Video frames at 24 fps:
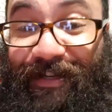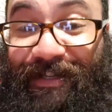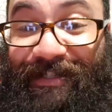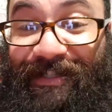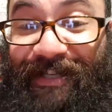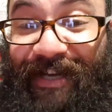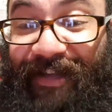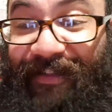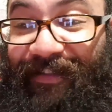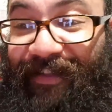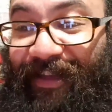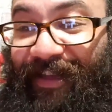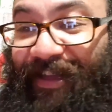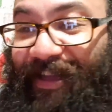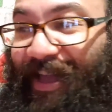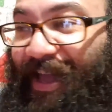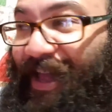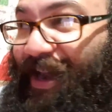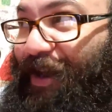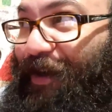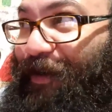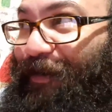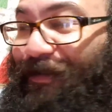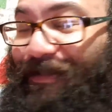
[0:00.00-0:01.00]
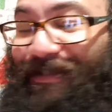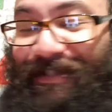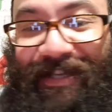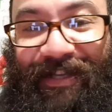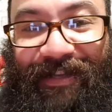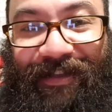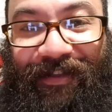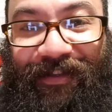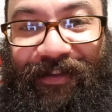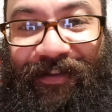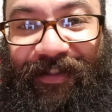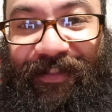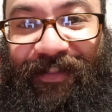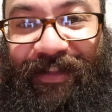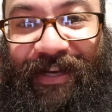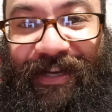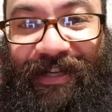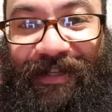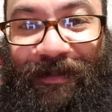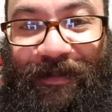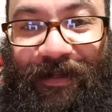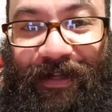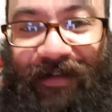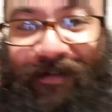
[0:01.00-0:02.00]
after each other, and I'll see you
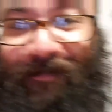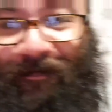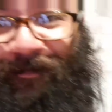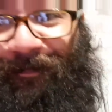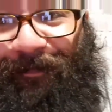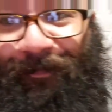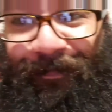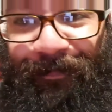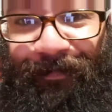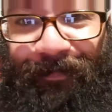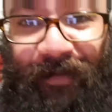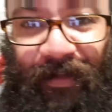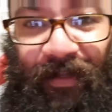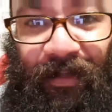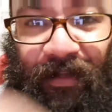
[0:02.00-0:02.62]
on the next one.